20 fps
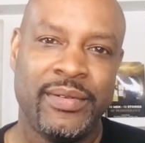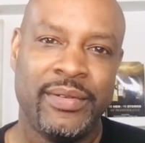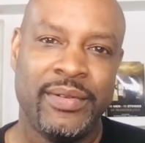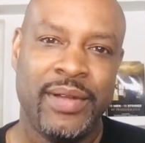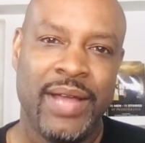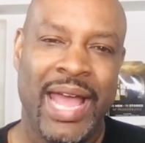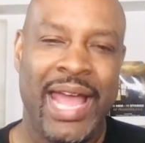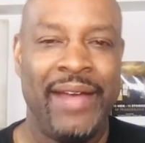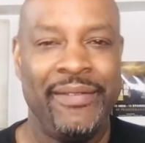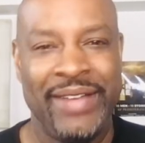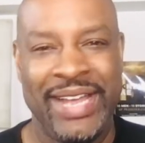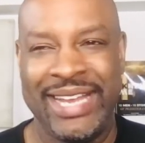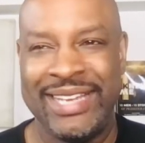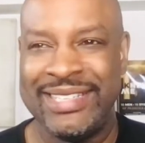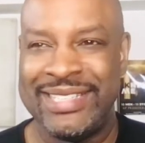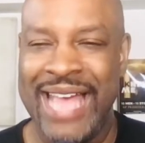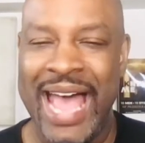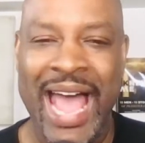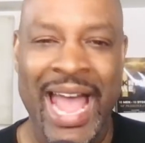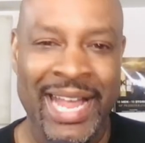I have
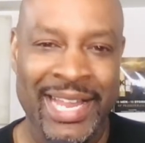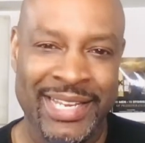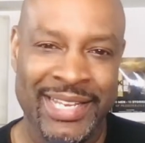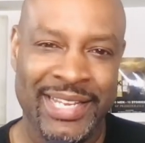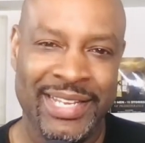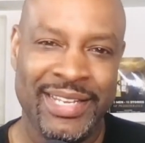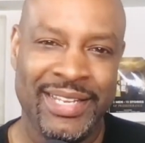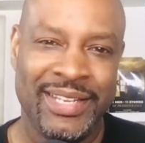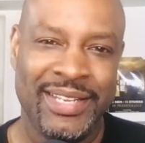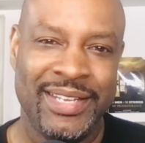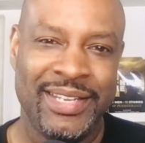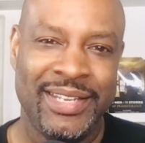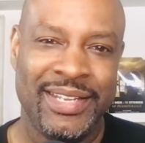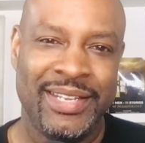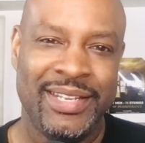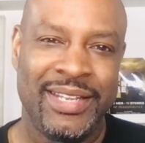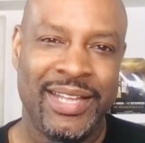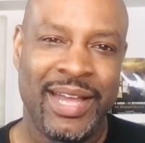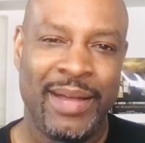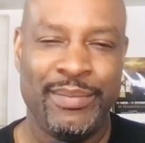anxiety.
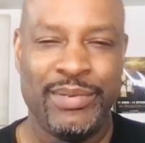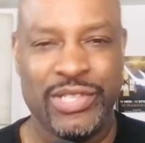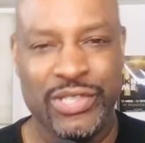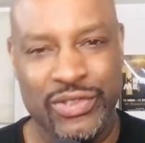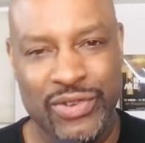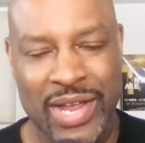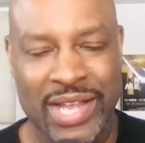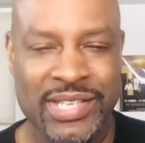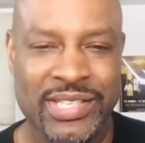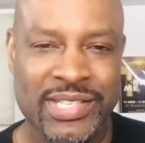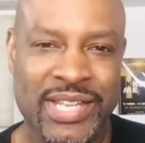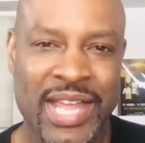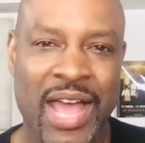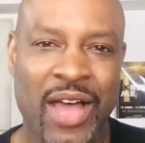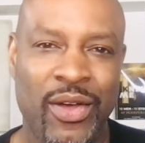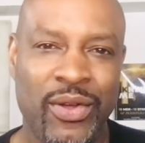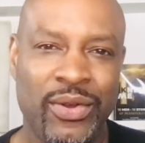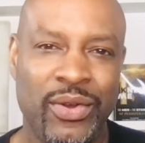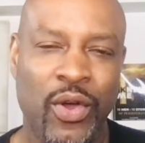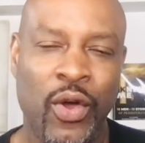I'm stressed
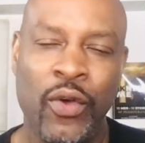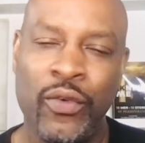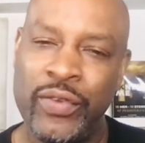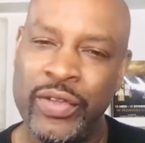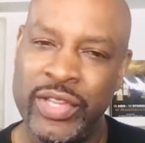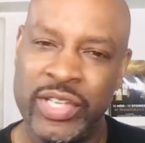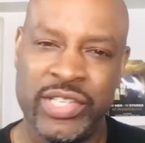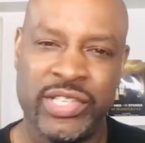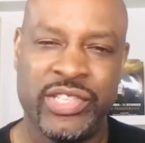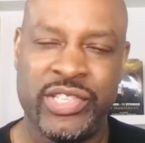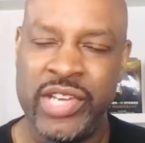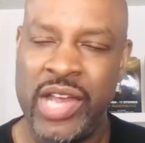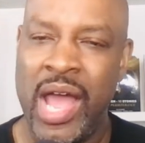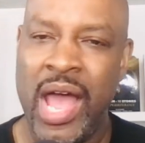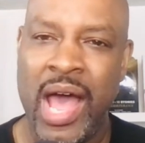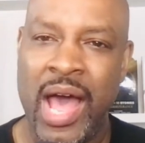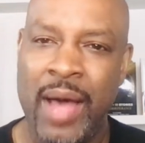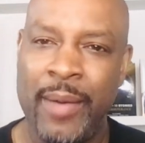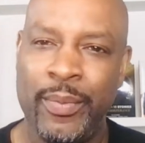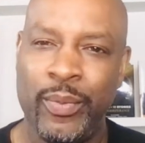out over this
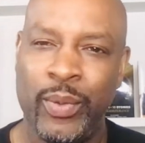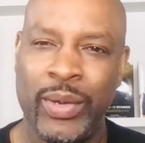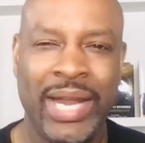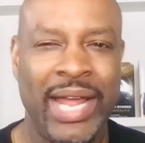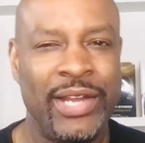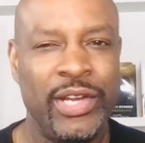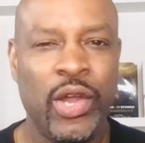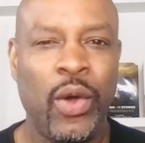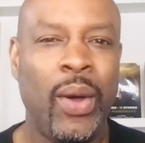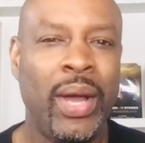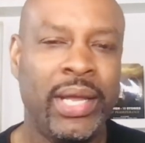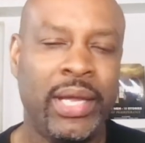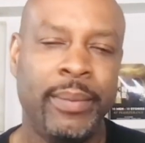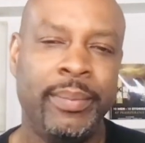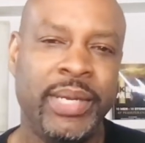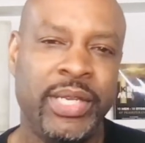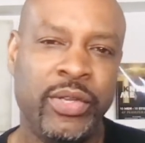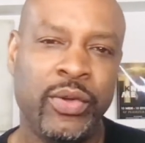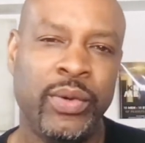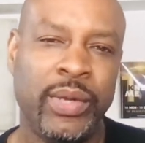job when I know I could
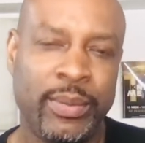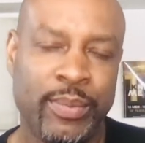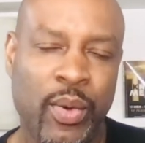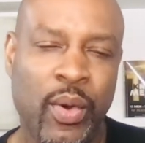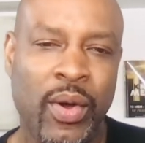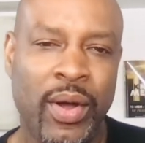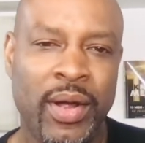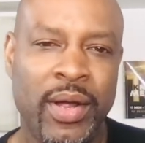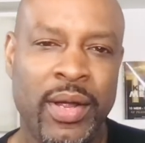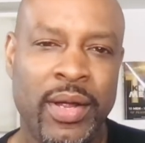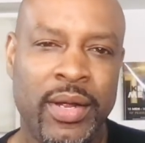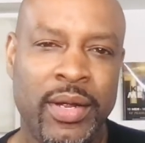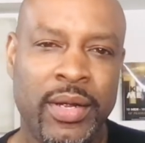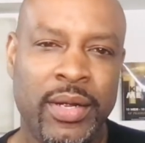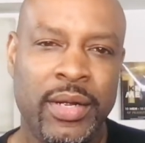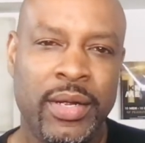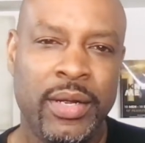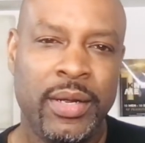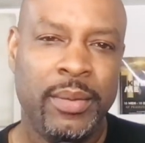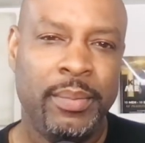be doing more.
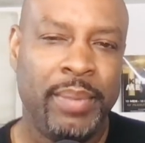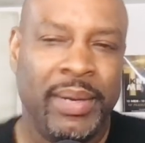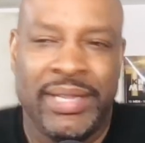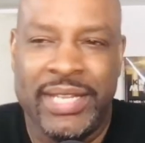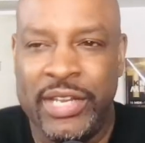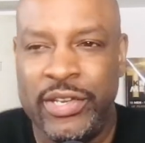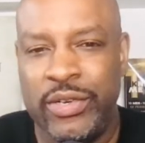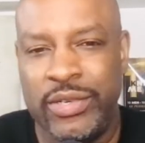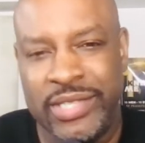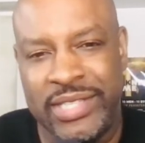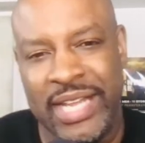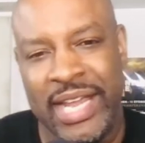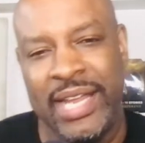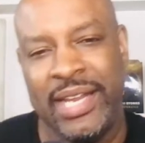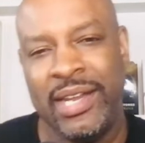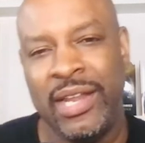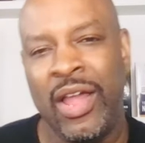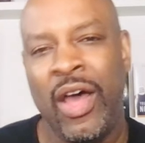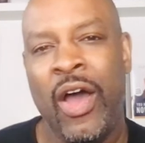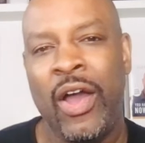But then you
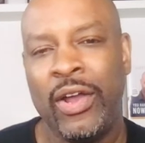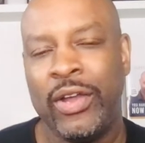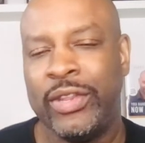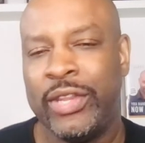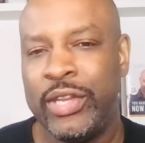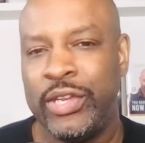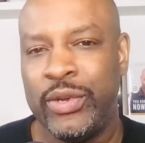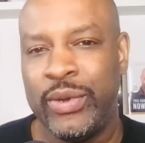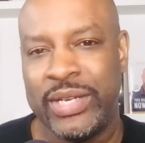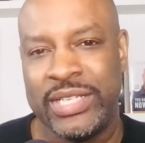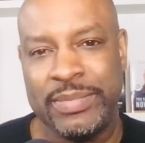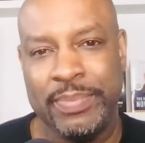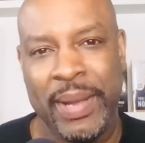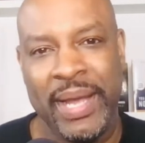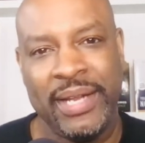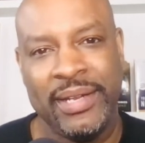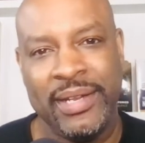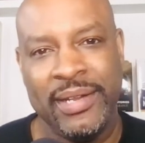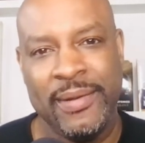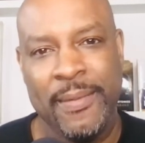stayed longer than you
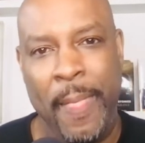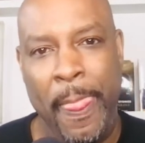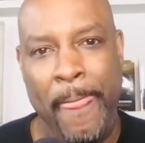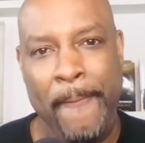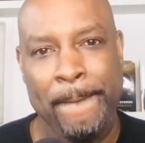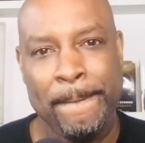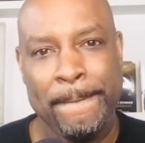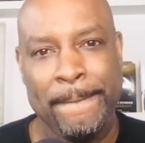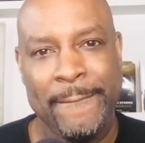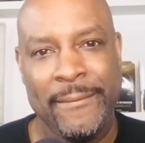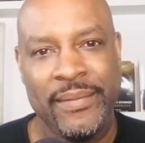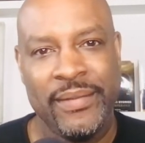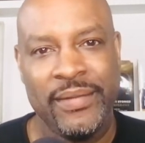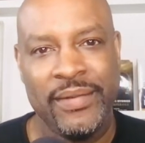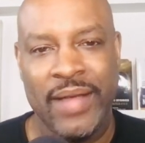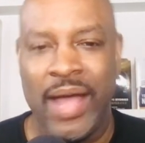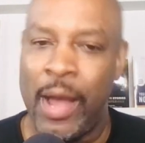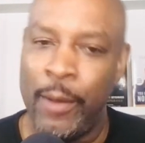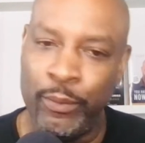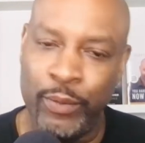expected.
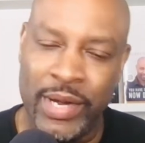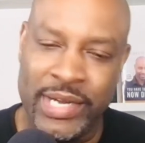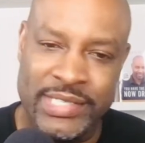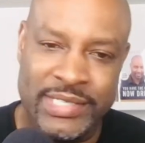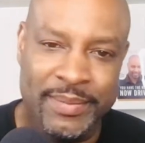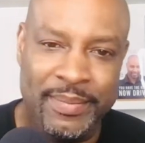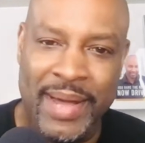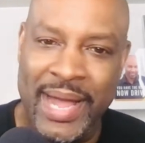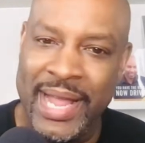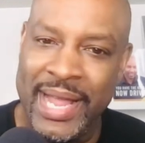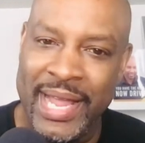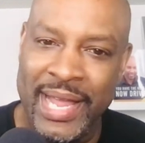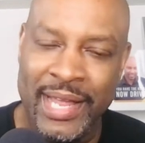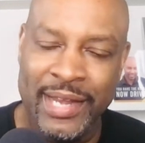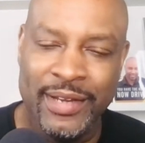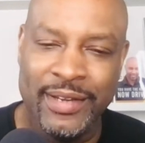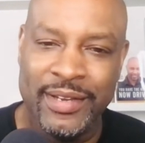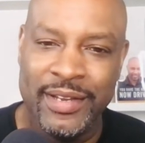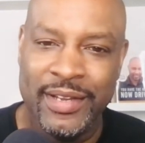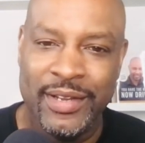I'm raising my
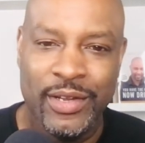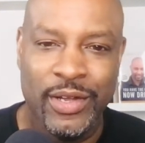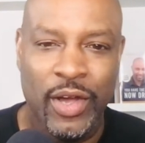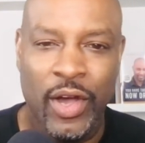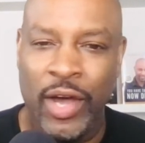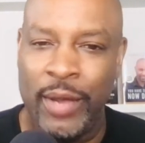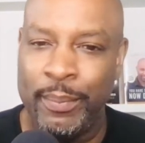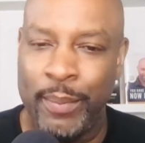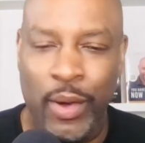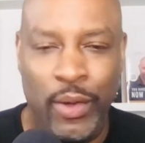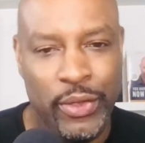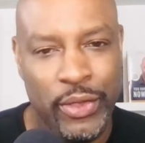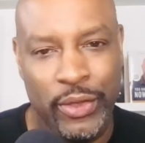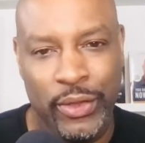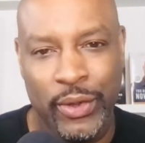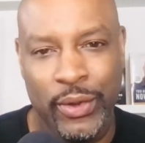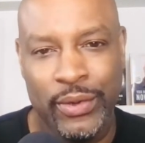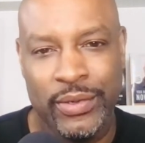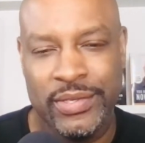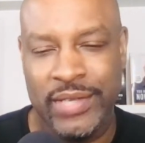hand on both of
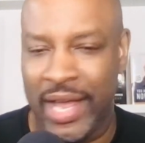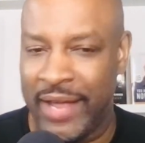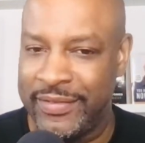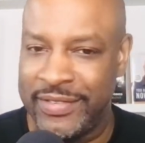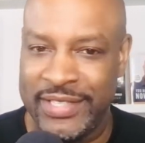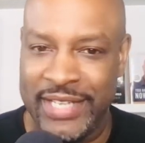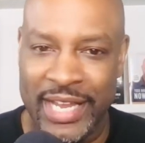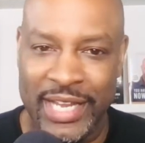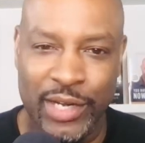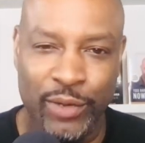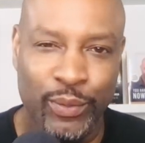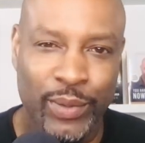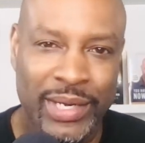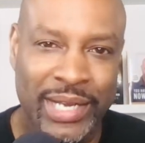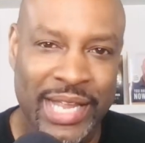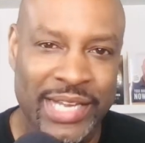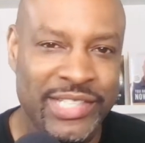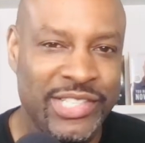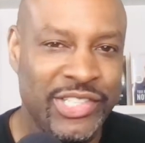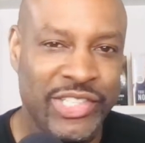those. I've stayed in
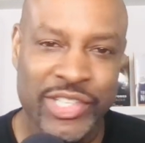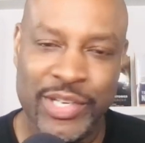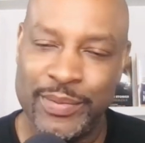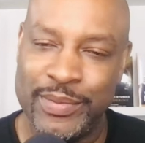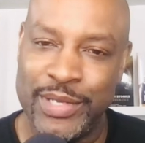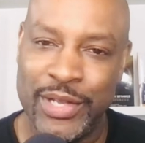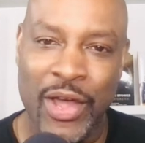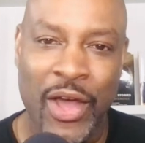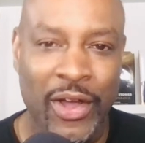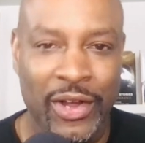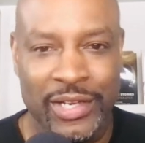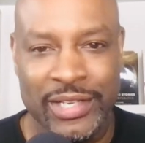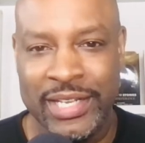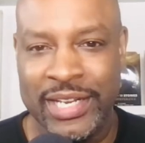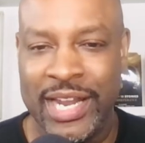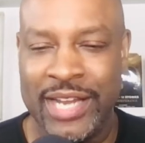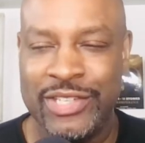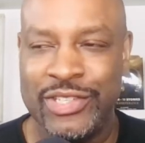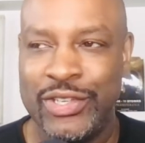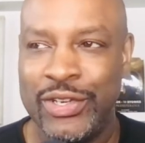relationships longer than
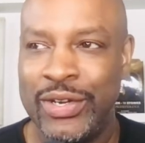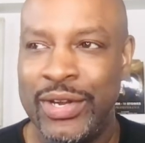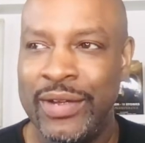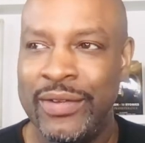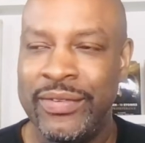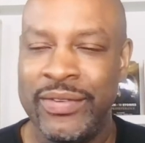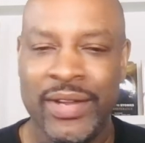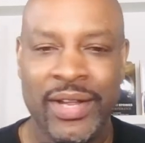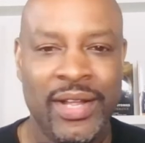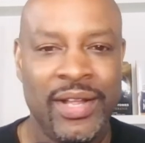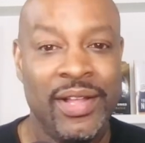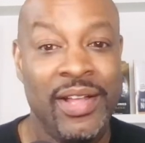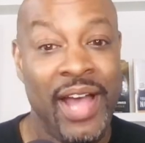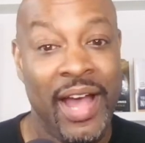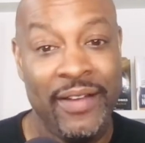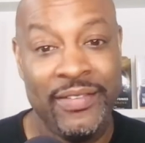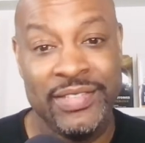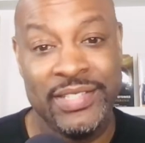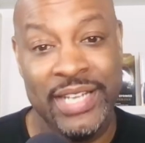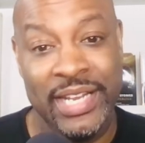I should have.
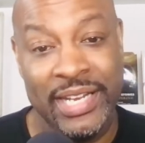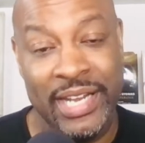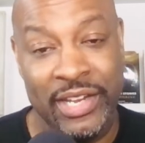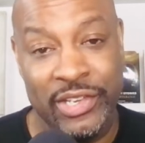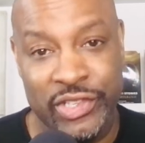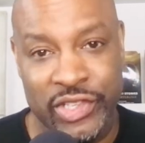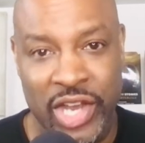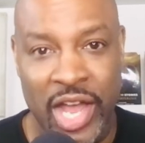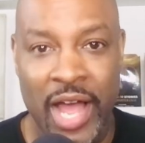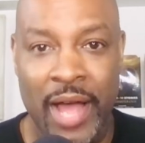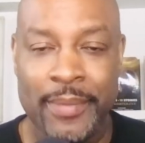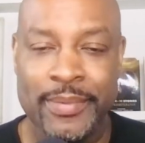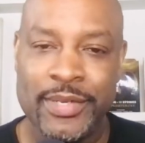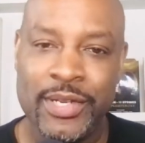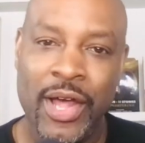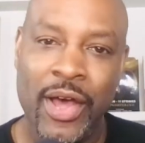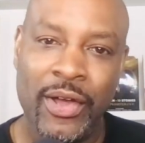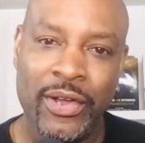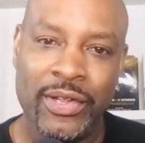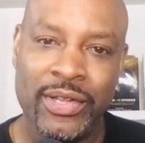I've stayed at jobs
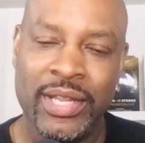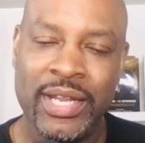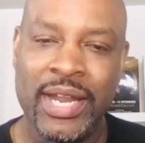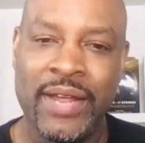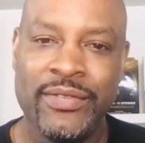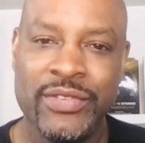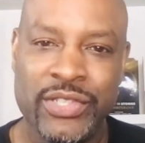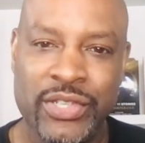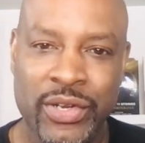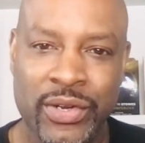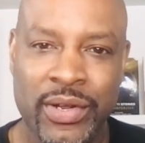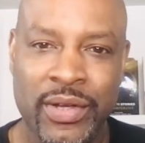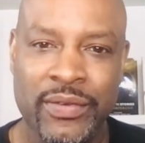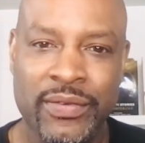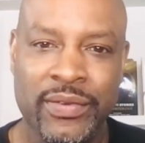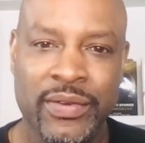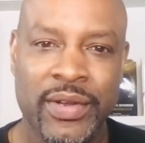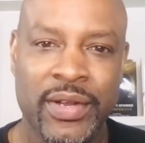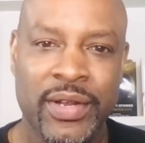longer than I should have.